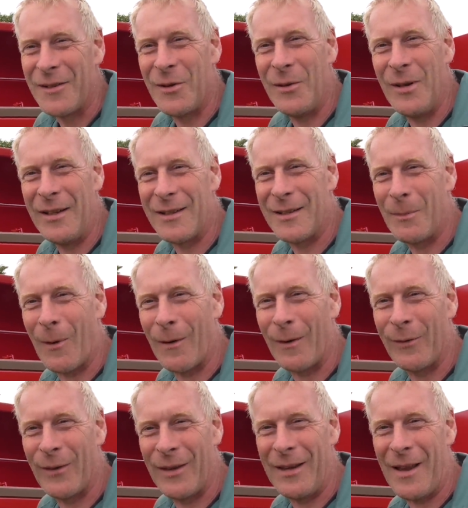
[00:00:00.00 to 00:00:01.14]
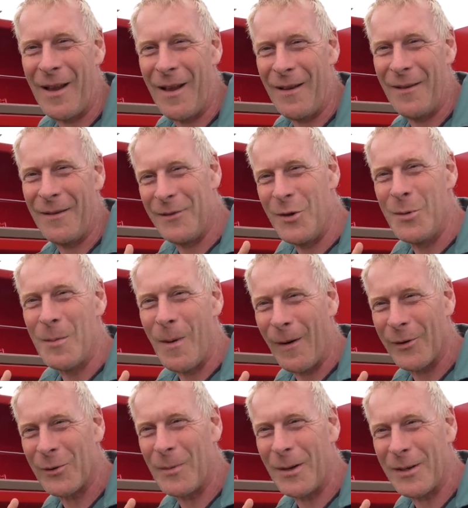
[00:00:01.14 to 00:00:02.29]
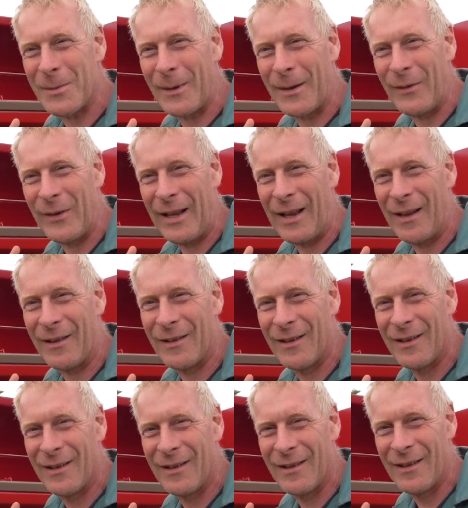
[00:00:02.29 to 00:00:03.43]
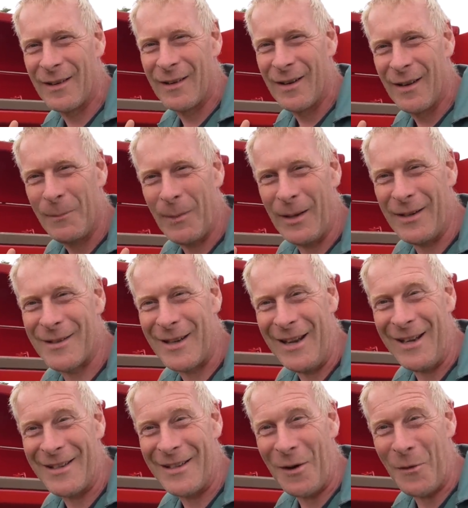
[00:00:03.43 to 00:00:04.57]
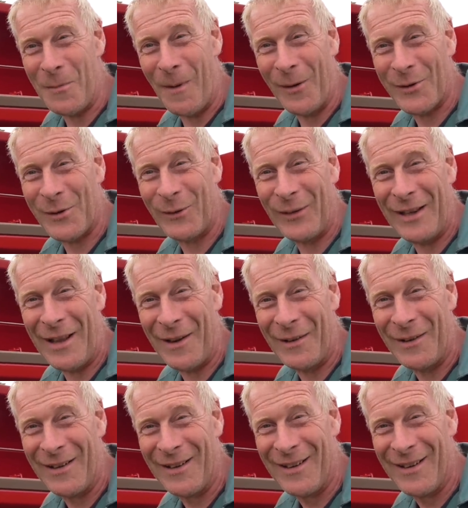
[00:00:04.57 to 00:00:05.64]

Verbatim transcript: Tune in tomorrow for the uh, new Marshall muck spreader video. Here's, here's, the old Marshall video.